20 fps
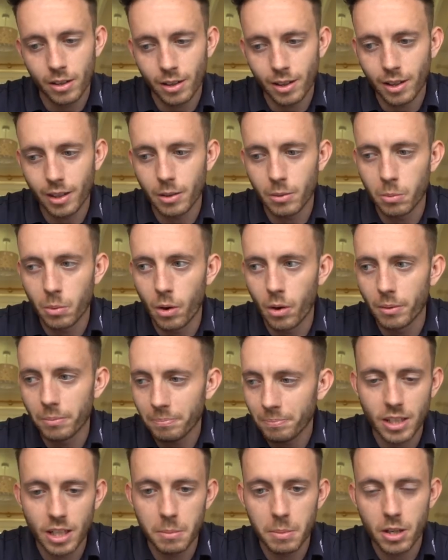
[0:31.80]
he won,
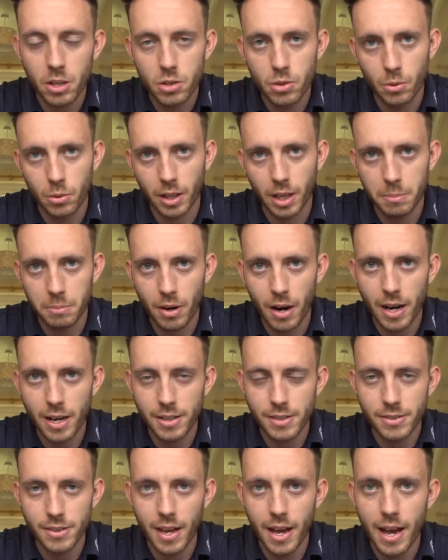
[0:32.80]
did a bit of short game
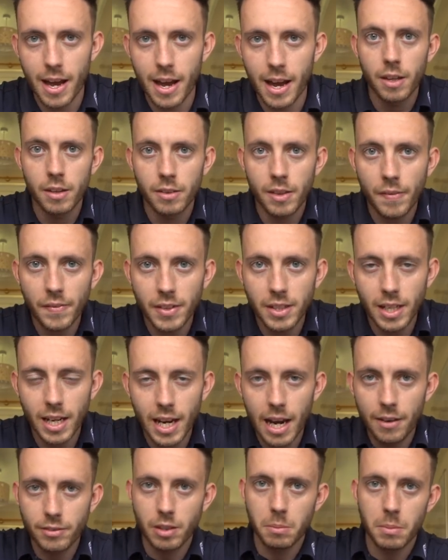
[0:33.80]
practice there. Then the day
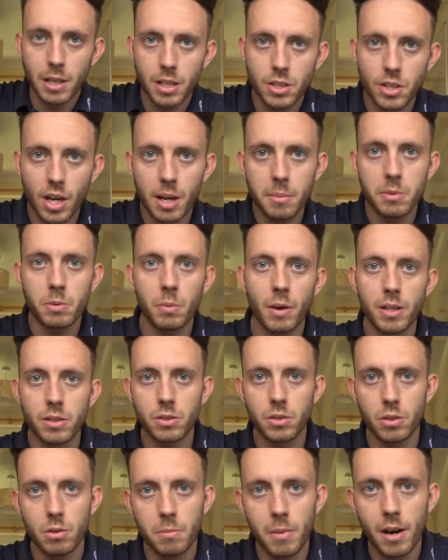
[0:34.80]
after me and James went
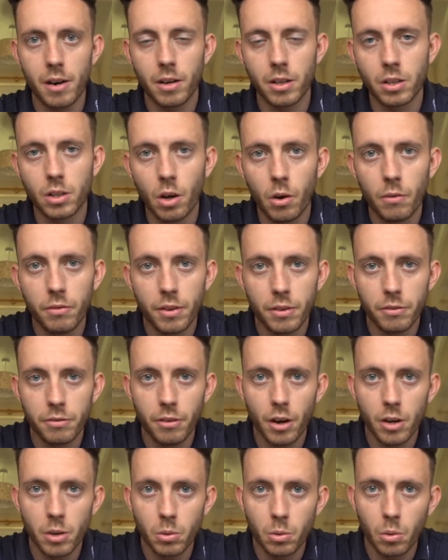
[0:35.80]
to American Golf for the
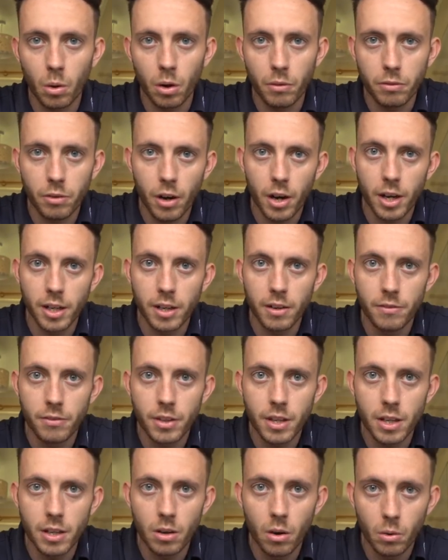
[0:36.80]
final qualifying of
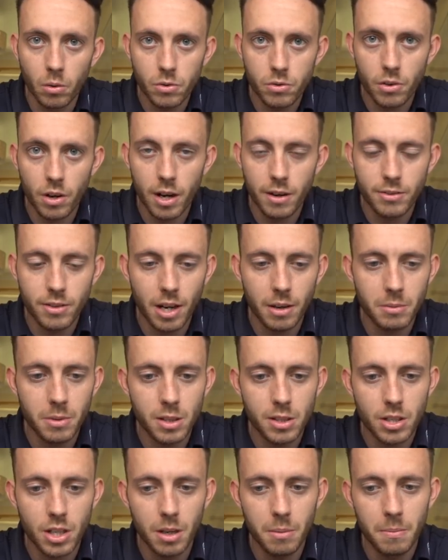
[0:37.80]
the Long Drive
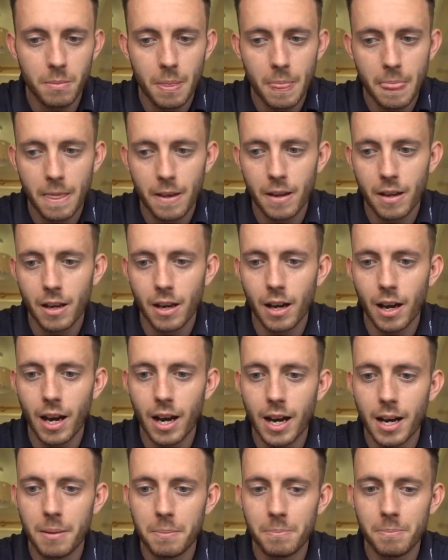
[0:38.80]
Championship.
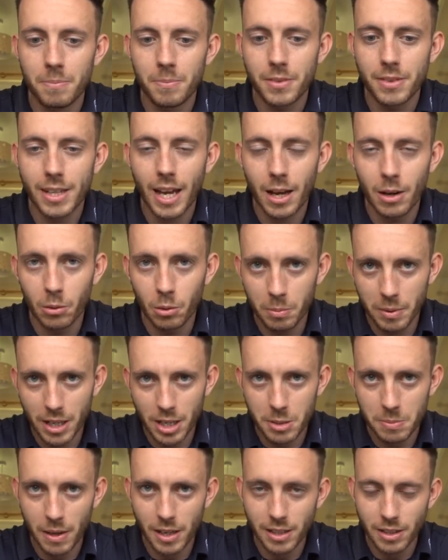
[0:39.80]
Um, that'll all be
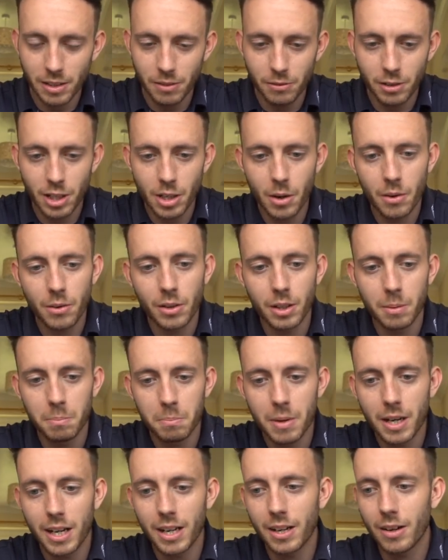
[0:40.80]
explained in the video in a
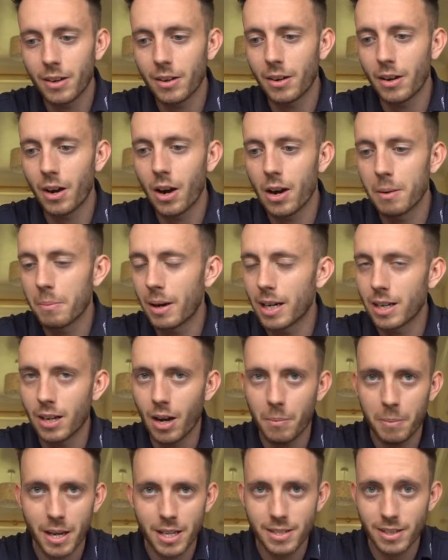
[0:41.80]
minute. I managed,
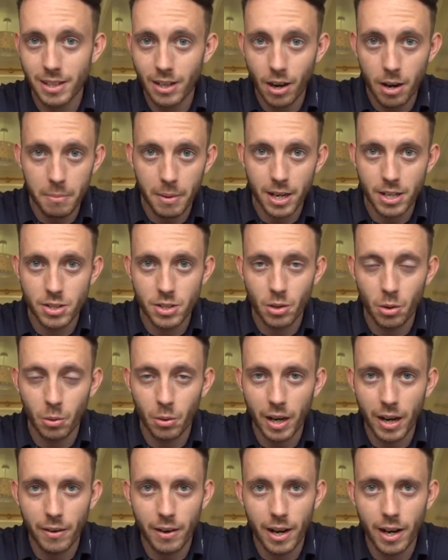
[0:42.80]
basically I managed to knock
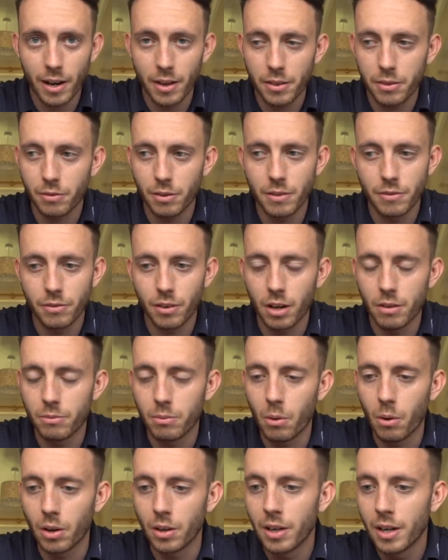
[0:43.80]
one out there like
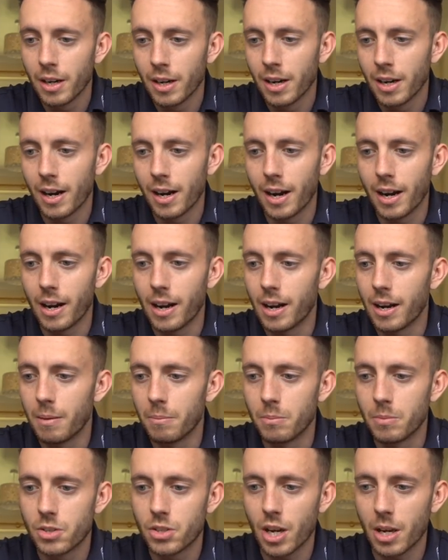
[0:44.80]
351.
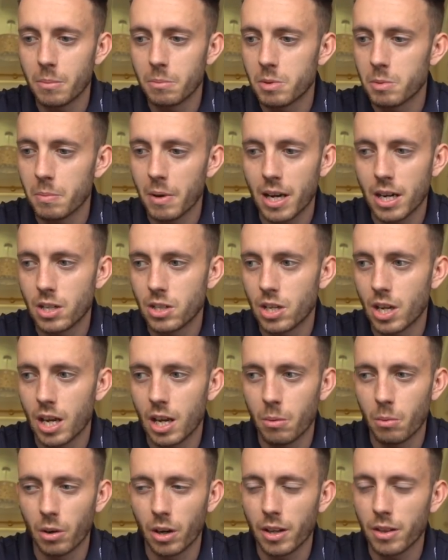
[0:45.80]
Um, James managed to
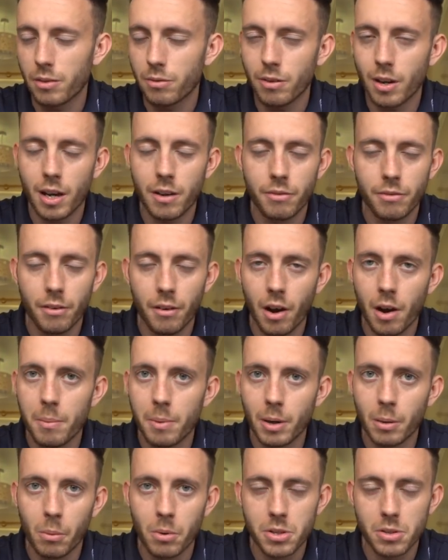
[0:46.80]
hit one like 385,
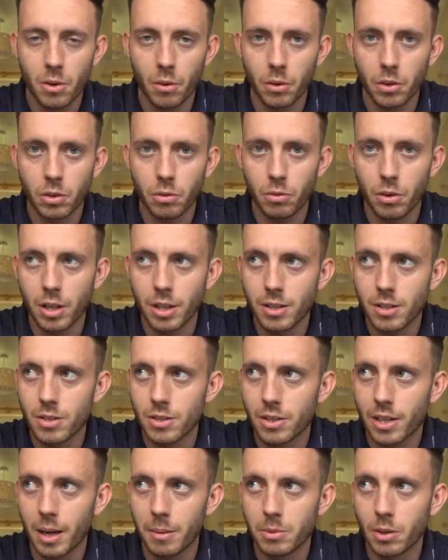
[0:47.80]
but it wasn't on the grid. He
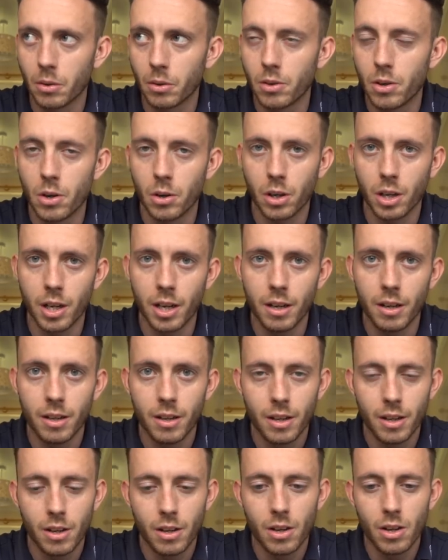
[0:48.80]
just kept on hooking it
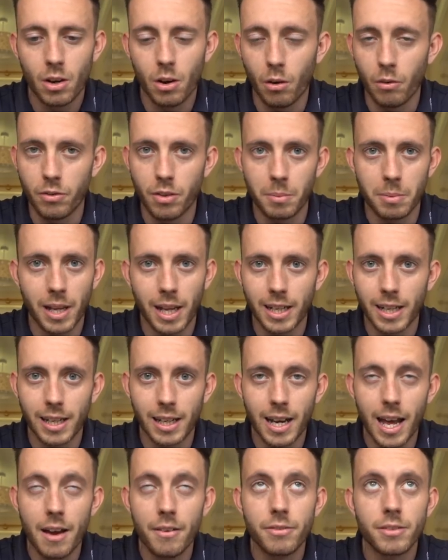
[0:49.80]
the planet
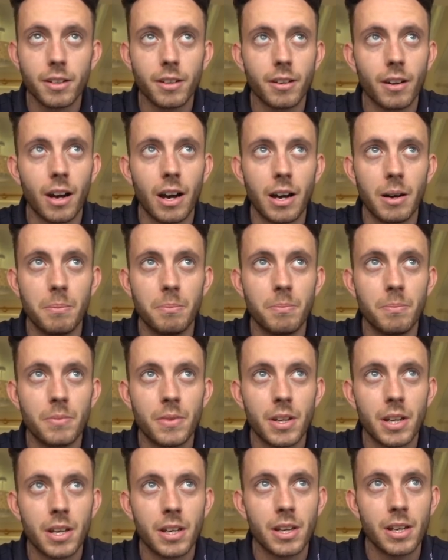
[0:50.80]
left. Um,
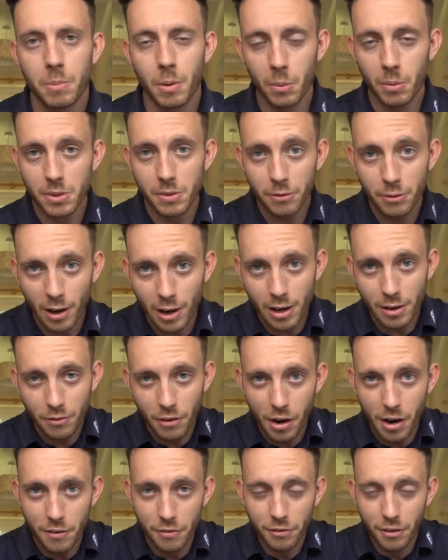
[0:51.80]
but it was a very,
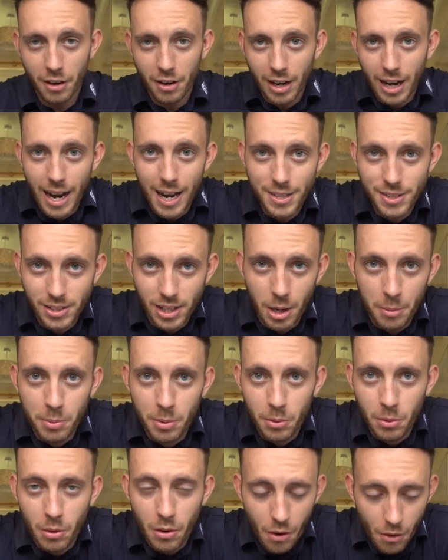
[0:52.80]
very fun last
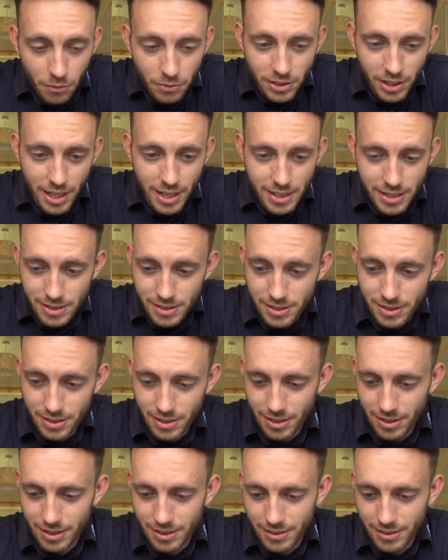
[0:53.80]
couple of days,